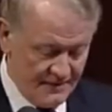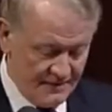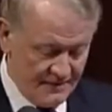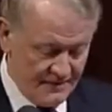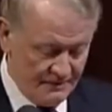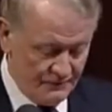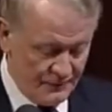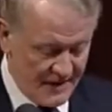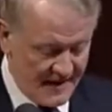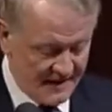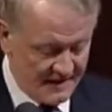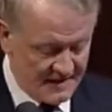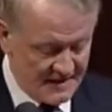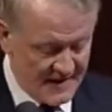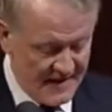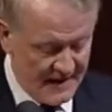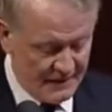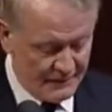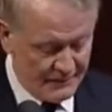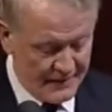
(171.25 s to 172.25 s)
and breaks
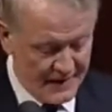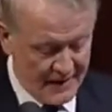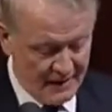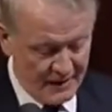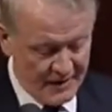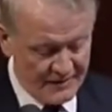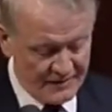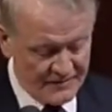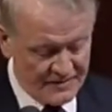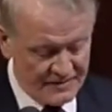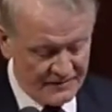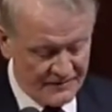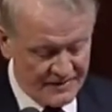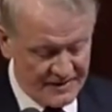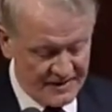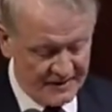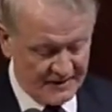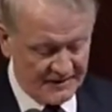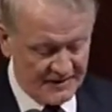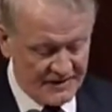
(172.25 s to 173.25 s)
down barriers to
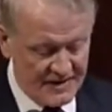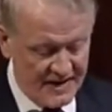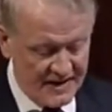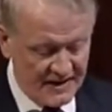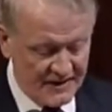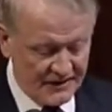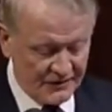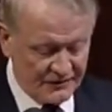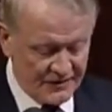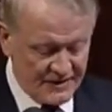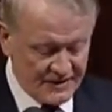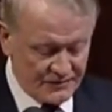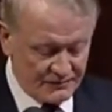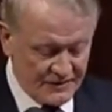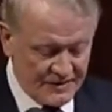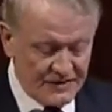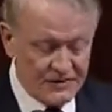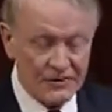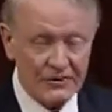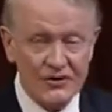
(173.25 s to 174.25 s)
facilitate increased
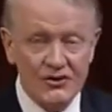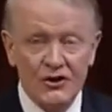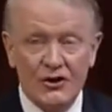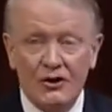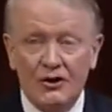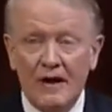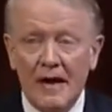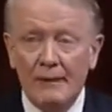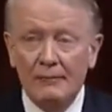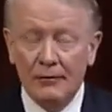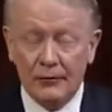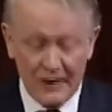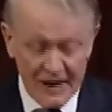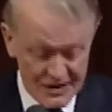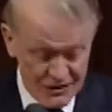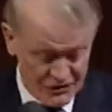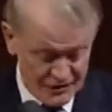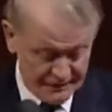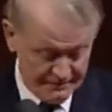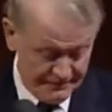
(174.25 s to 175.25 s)
research
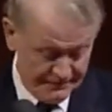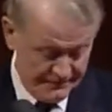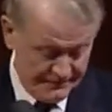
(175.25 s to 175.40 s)
collaboration.